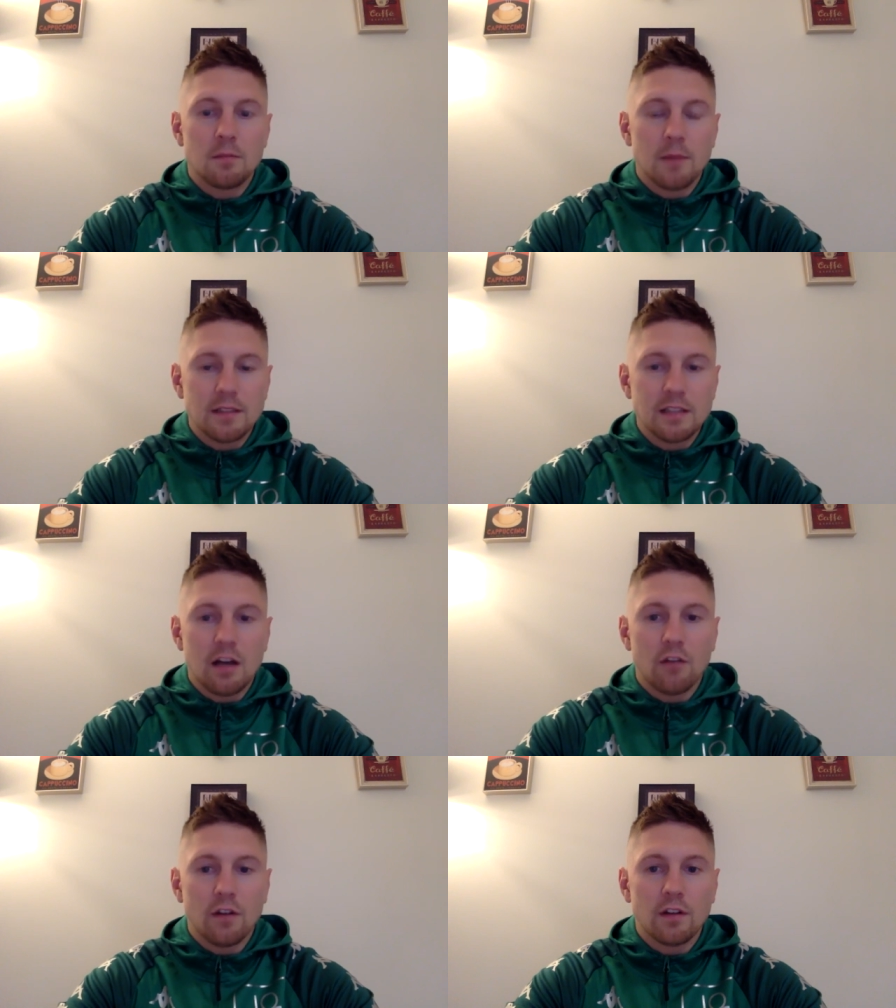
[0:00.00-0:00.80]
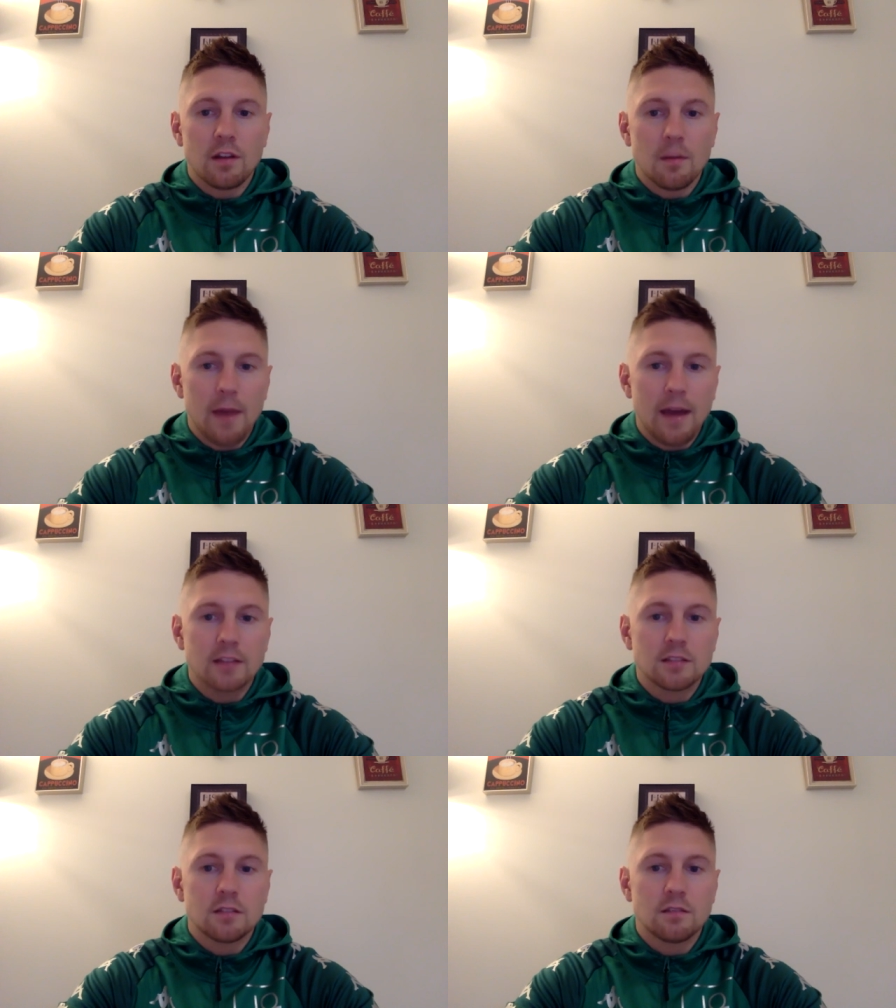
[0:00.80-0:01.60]
myself into the
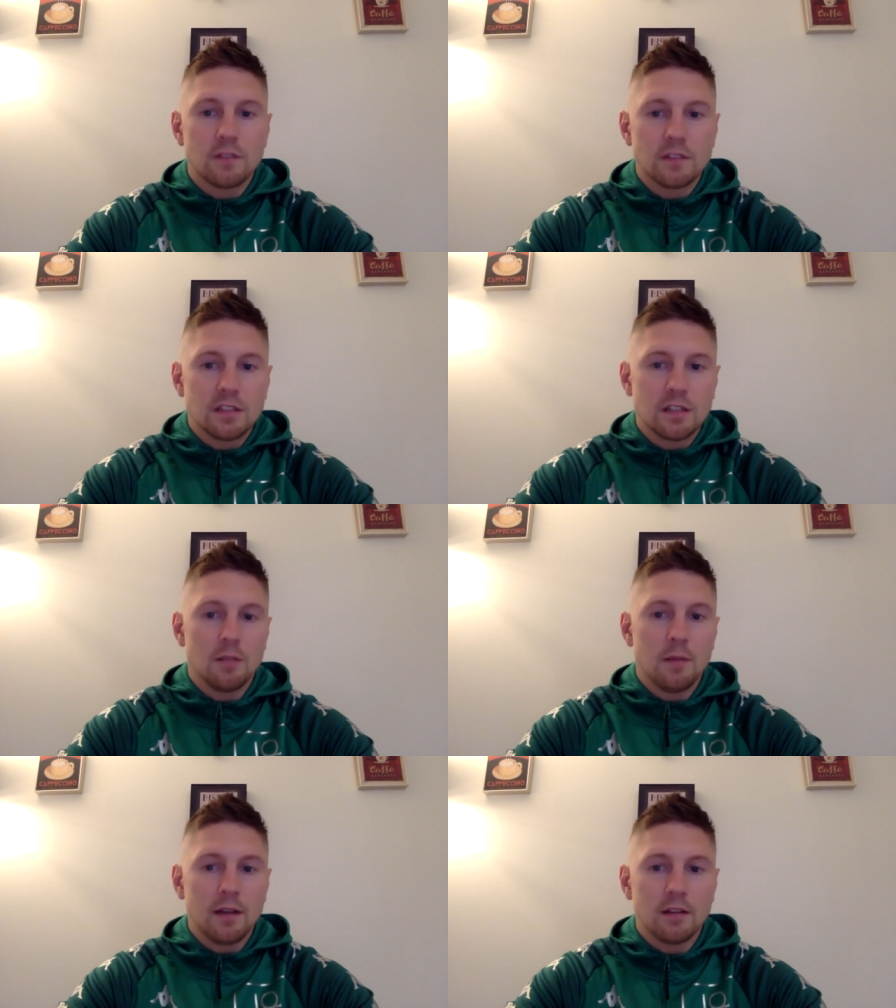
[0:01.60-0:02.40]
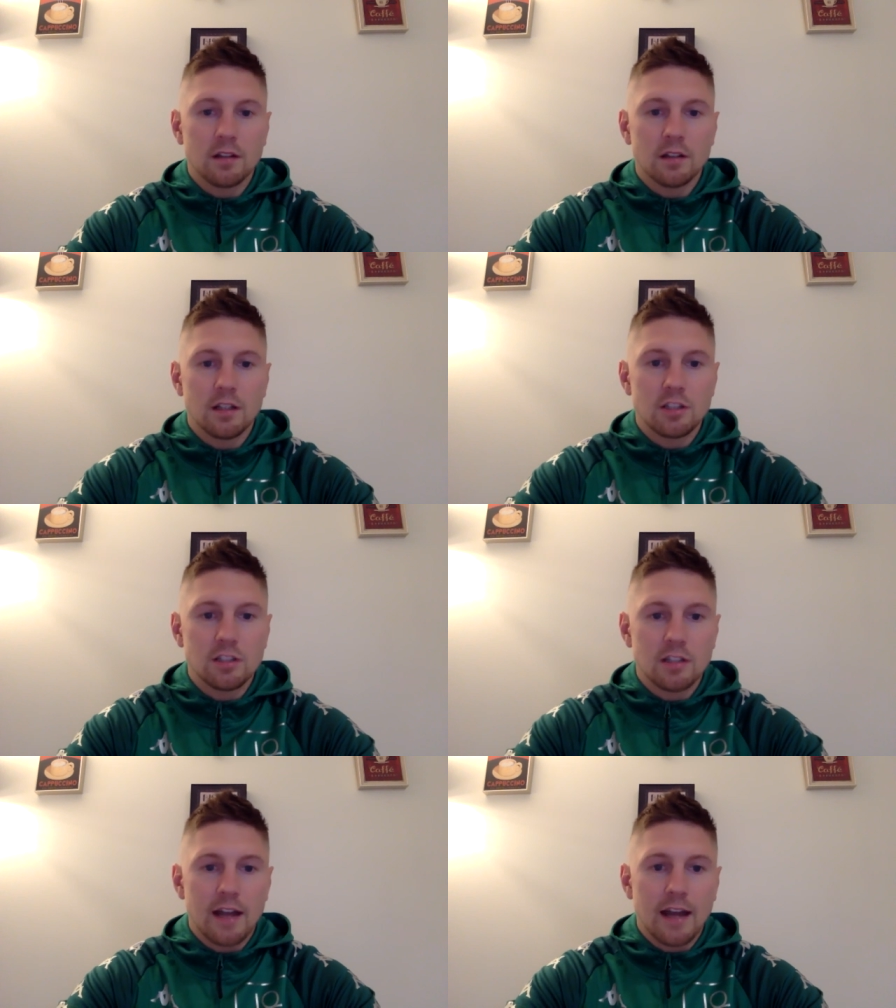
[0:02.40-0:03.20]
best physical and mental
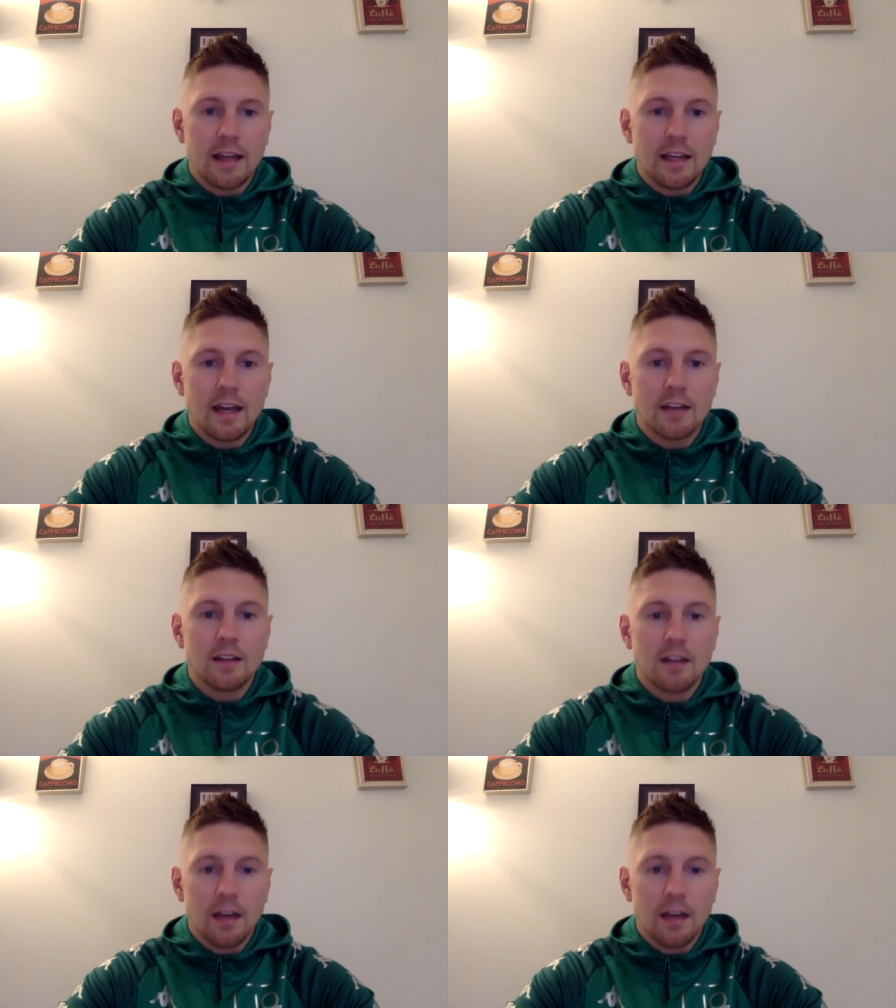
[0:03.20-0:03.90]
condition that I can get